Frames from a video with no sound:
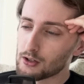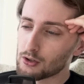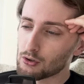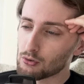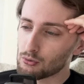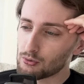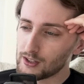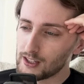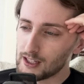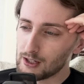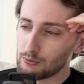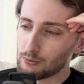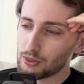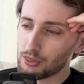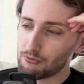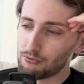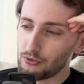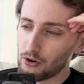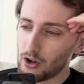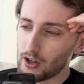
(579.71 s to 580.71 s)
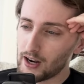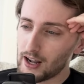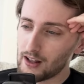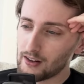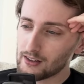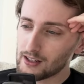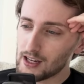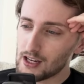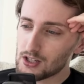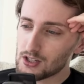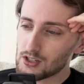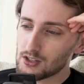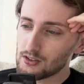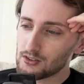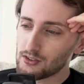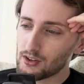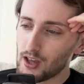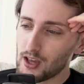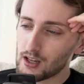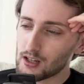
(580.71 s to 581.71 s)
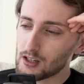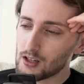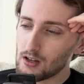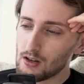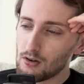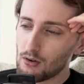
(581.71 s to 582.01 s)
agreeing with the fraud allegations, like,